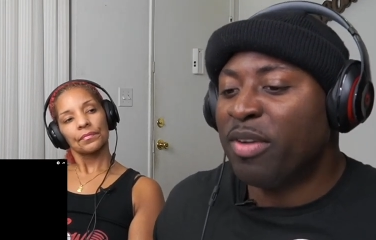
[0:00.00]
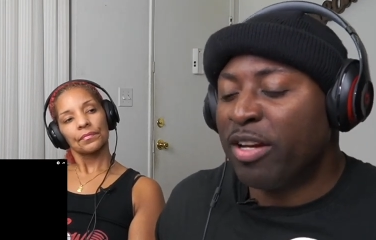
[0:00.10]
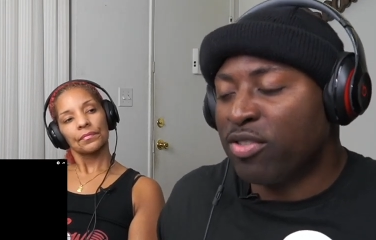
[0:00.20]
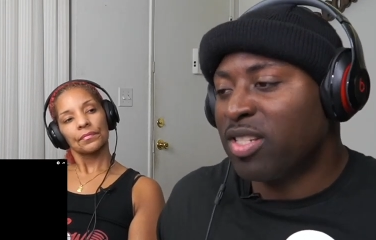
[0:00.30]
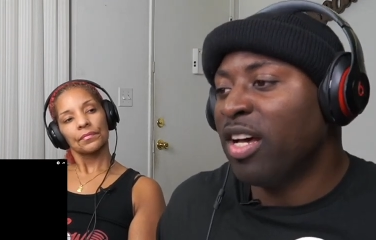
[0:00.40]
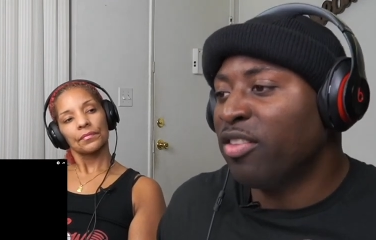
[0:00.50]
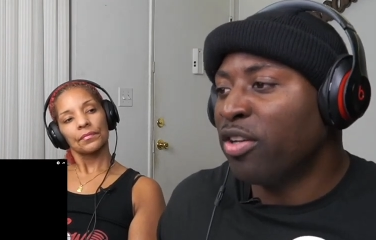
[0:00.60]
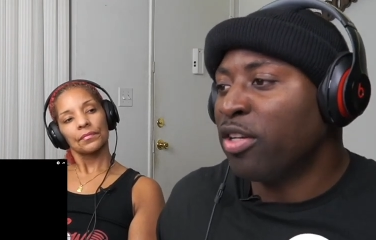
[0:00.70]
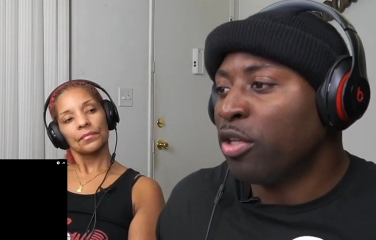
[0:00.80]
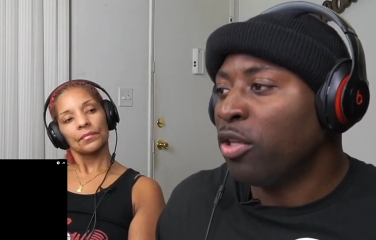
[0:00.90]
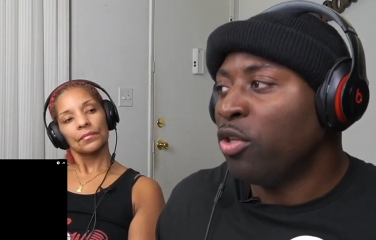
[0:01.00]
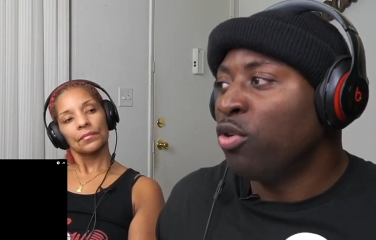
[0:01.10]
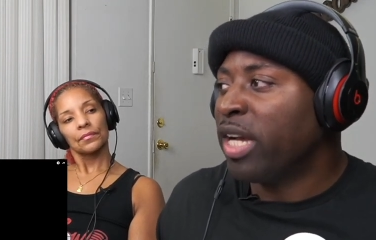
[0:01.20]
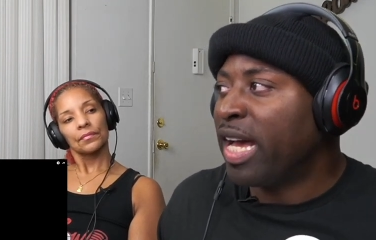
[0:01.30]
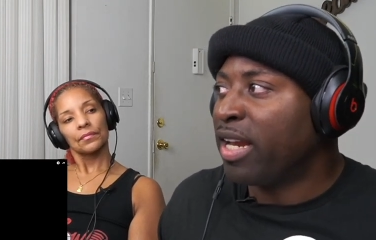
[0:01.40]
Speaker 1: who's Southern, you
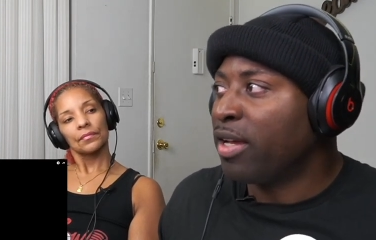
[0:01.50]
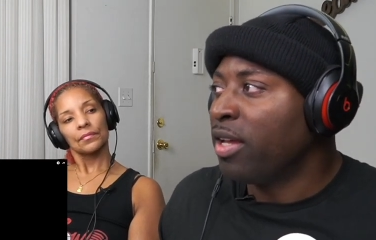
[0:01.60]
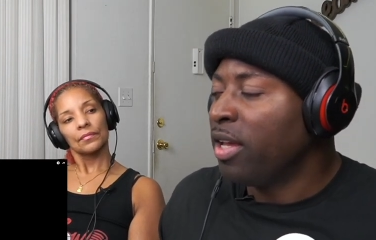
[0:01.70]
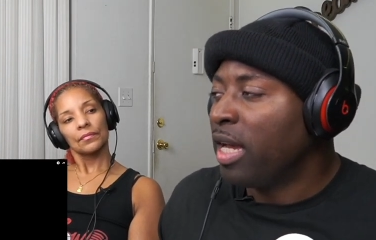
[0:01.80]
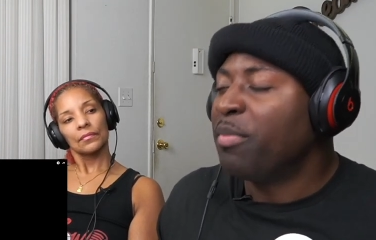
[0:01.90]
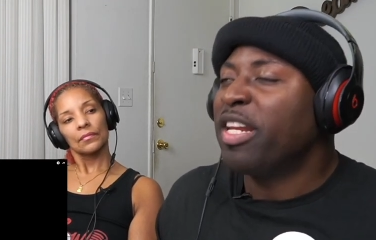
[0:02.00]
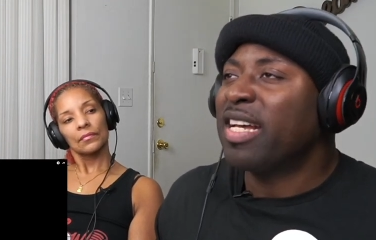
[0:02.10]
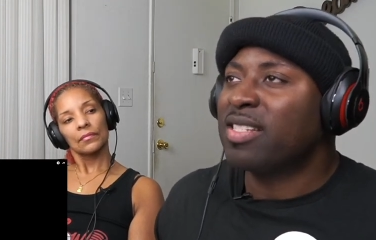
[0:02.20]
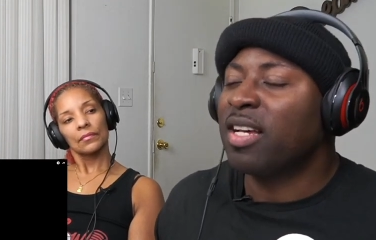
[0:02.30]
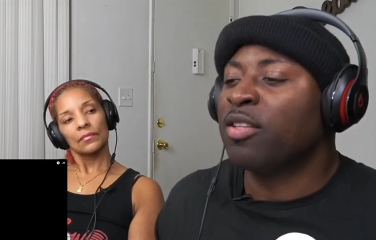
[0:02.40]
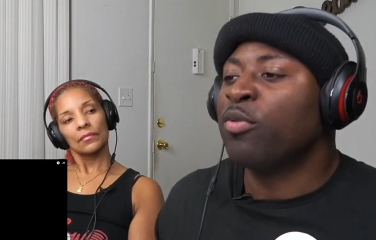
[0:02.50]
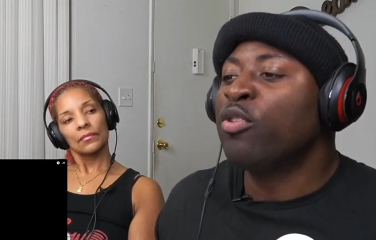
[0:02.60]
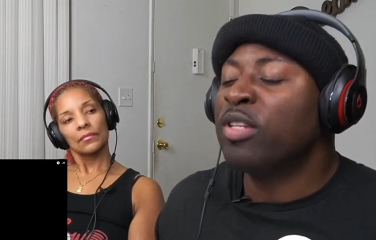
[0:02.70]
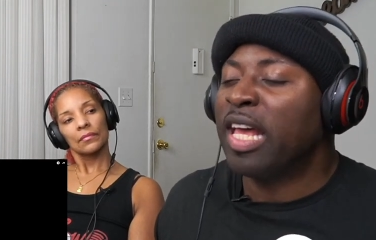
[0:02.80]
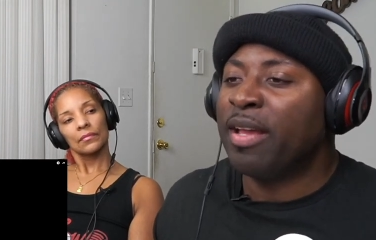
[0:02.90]
kind of, I mean, not Southern. When
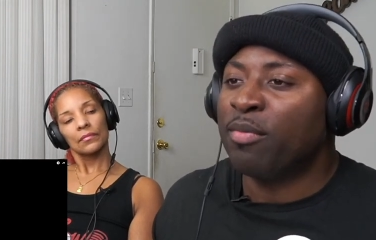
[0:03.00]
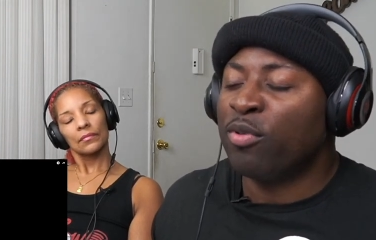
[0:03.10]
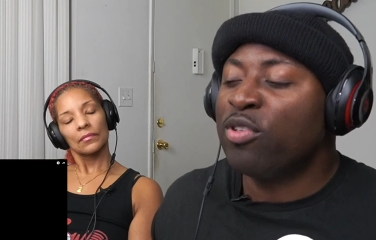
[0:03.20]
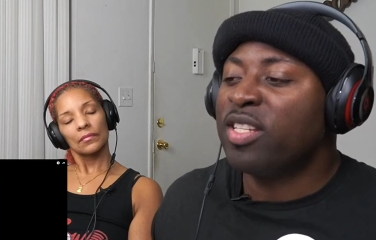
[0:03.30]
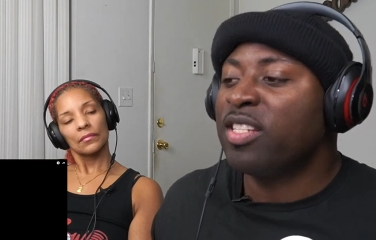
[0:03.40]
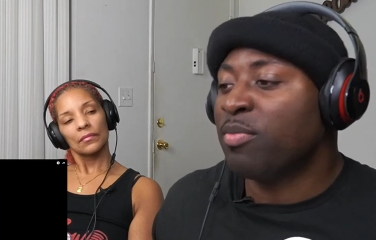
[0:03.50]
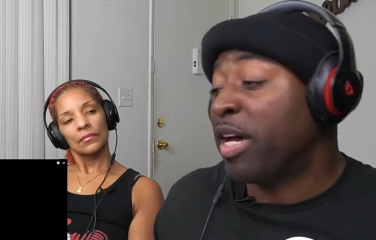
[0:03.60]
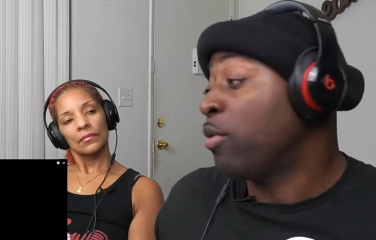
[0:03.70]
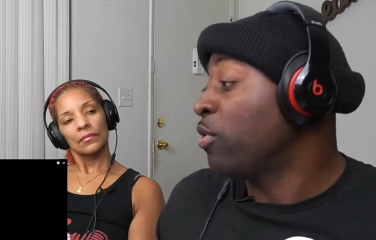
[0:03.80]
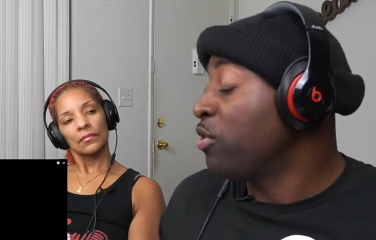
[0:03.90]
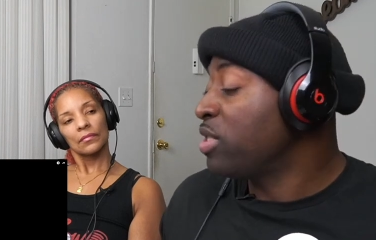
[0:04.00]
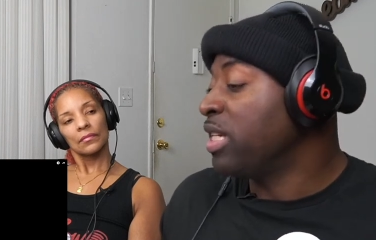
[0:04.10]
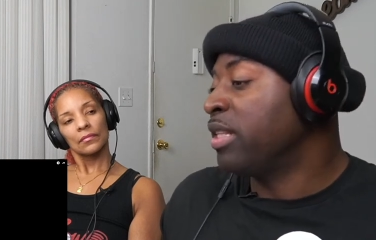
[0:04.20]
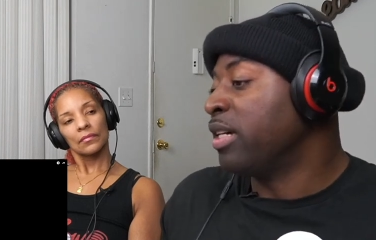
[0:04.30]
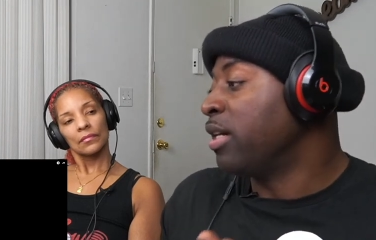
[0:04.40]
you see somebody where you
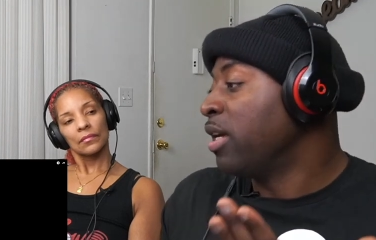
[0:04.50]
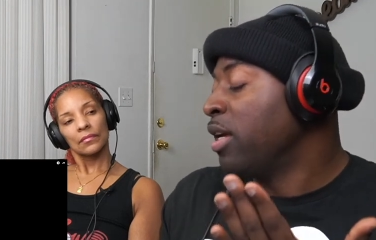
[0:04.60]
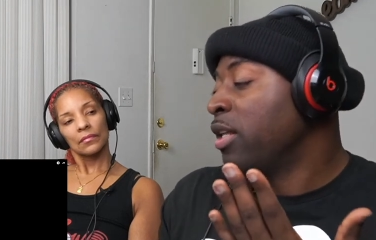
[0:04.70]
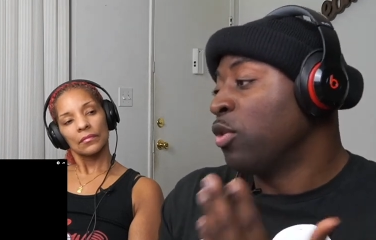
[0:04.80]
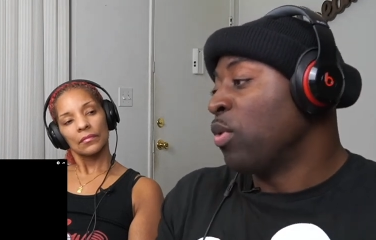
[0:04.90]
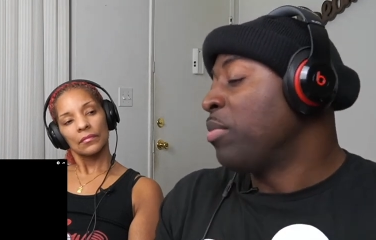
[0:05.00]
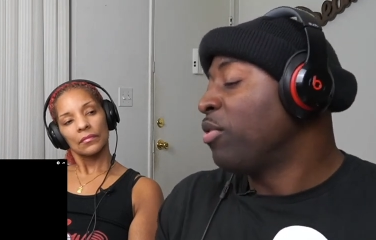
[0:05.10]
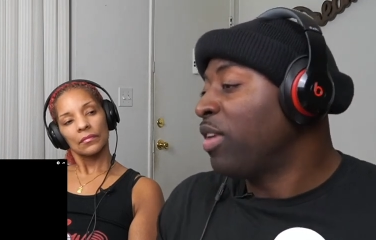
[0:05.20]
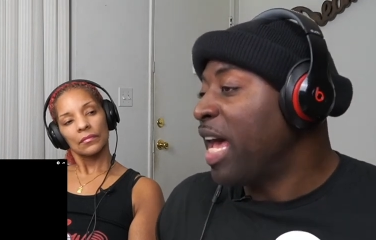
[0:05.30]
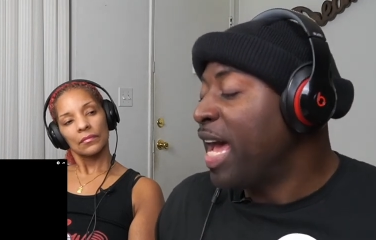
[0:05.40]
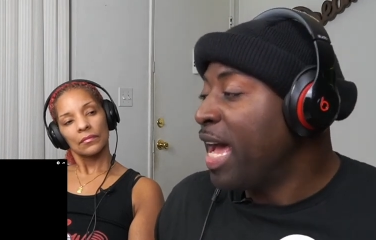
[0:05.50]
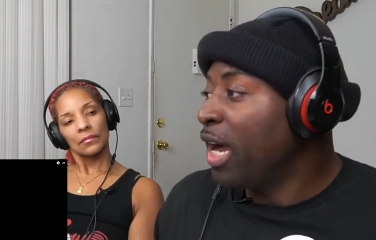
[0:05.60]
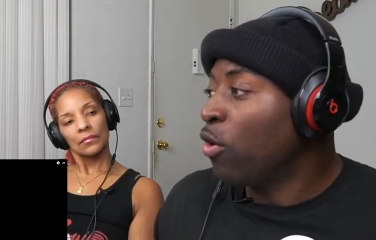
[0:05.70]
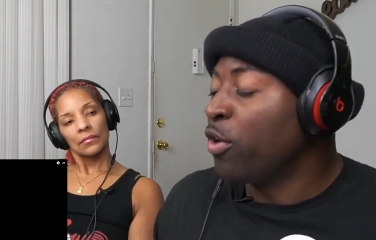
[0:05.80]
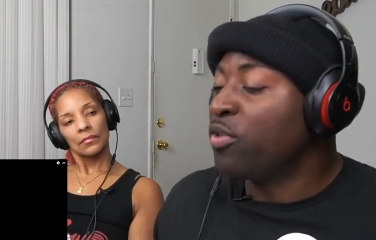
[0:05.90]
see the rebel
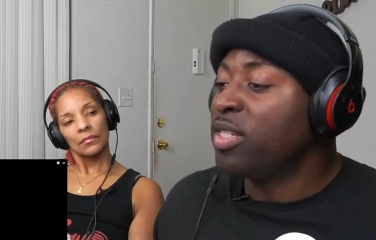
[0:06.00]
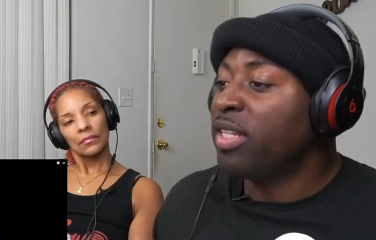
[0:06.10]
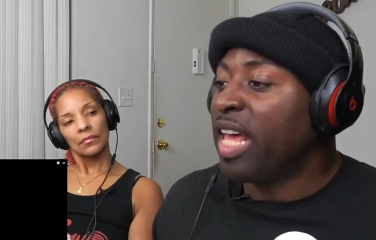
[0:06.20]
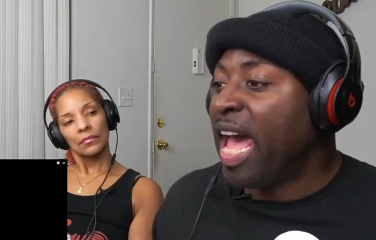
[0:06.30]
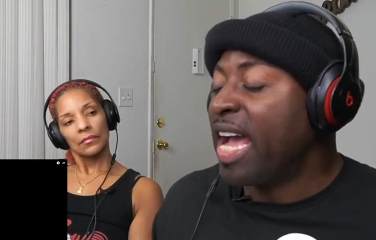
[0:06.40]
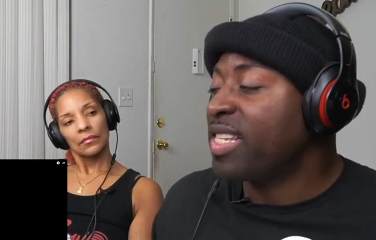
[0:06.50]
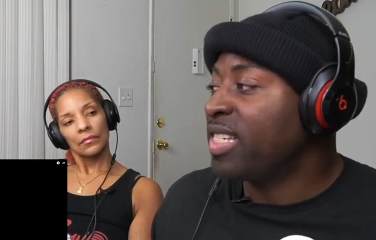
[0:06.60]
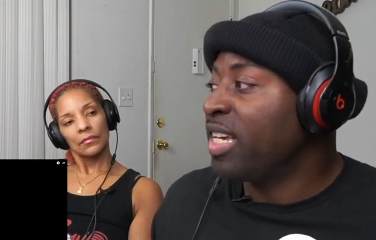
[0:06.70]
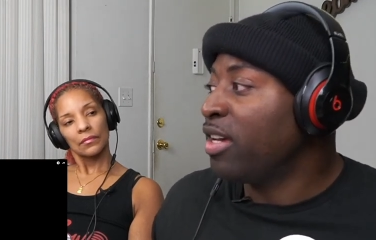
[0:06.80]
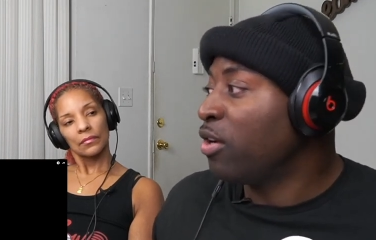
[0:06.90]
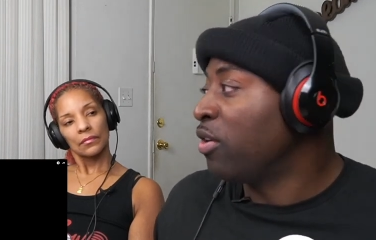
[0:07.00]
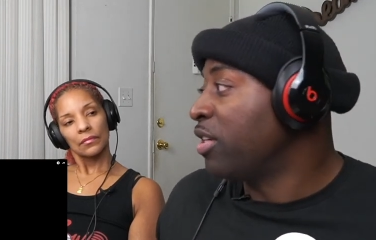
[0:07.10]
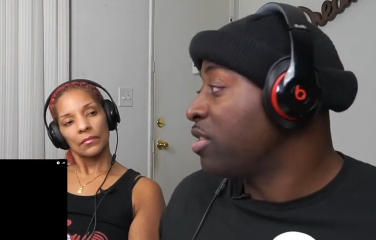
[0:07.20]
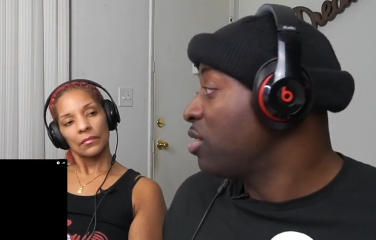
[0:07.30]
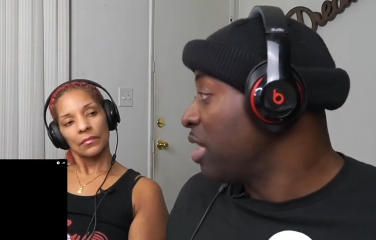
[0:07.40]
flag or you see the accent or
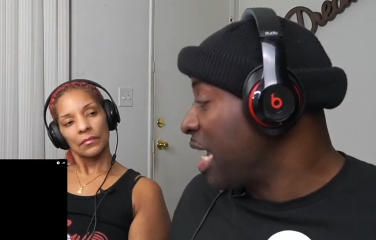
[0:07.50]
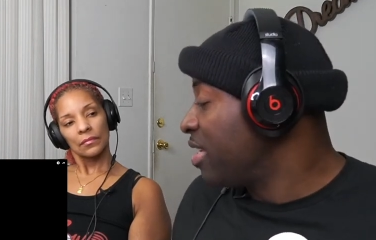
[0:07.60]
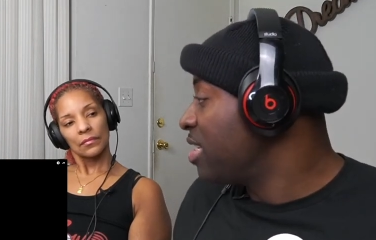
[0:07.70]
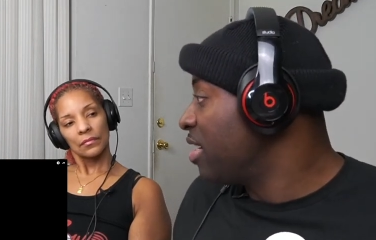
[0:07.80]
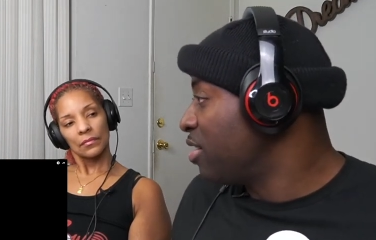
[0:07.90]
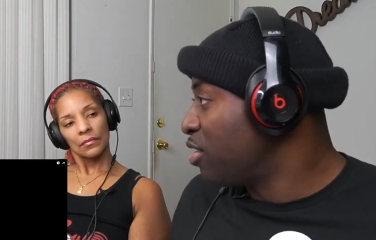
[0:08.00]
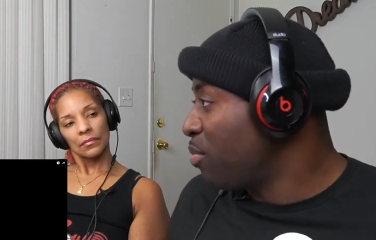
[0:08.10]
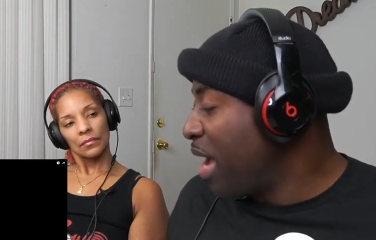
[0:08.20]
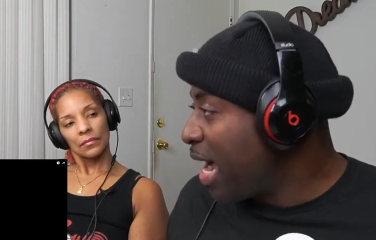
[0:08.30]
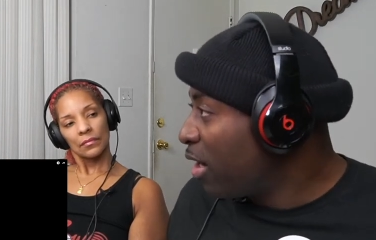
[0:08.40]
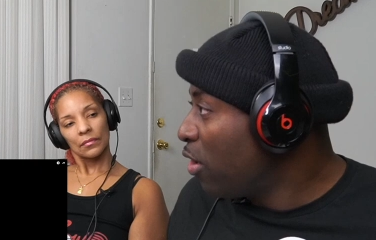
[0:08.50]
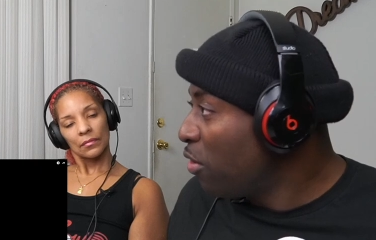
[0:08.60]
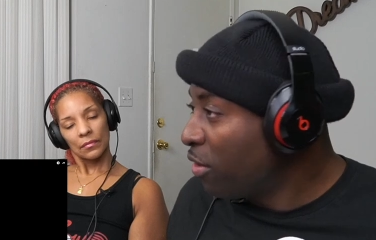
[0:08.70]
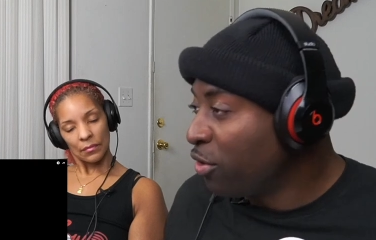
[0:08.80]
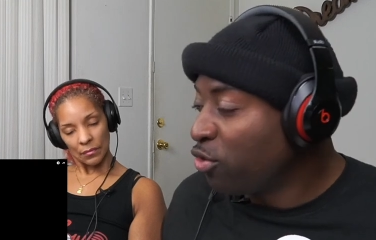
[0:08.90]
the, like you said, the
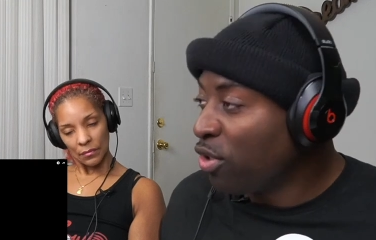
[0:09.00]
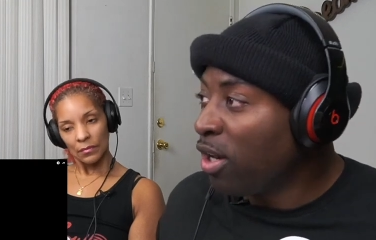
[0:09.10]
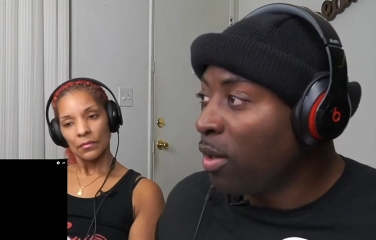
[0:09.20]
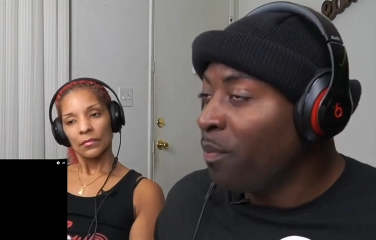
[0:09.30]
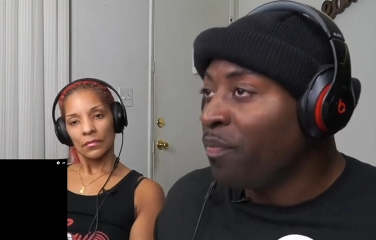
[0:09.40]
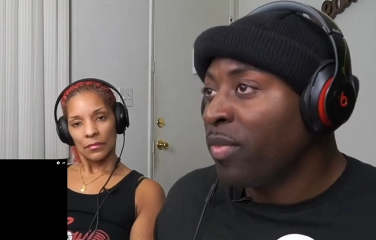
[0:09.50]
tobacco or the truck,